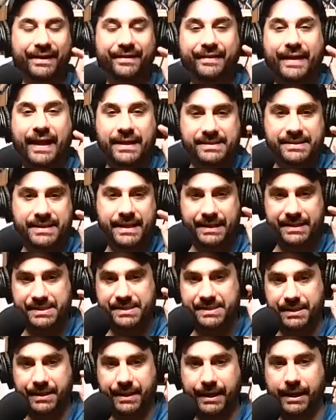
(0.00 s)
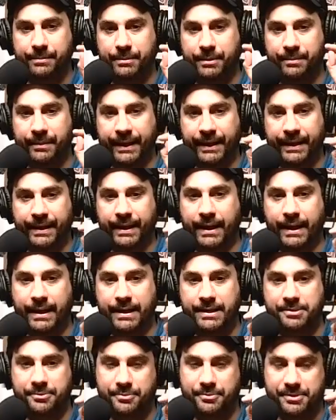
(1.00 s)
that Tennessee game in my
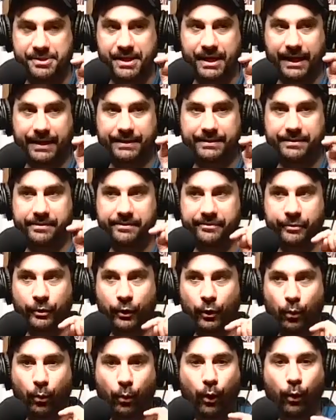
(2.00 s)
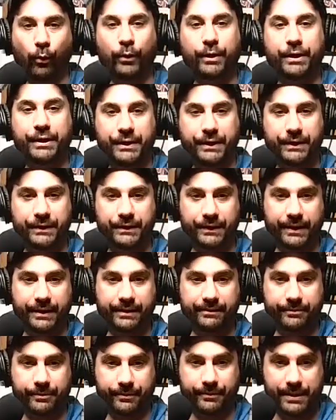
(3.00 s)
eyes was kind of what we needed to
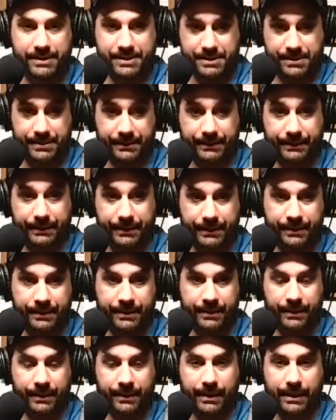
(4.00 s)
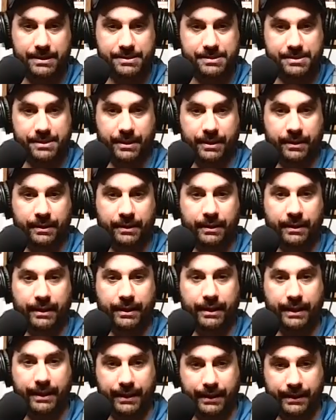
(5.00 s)
give the rest of the league as
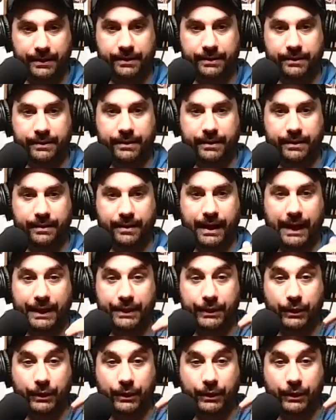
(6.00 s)
hey, I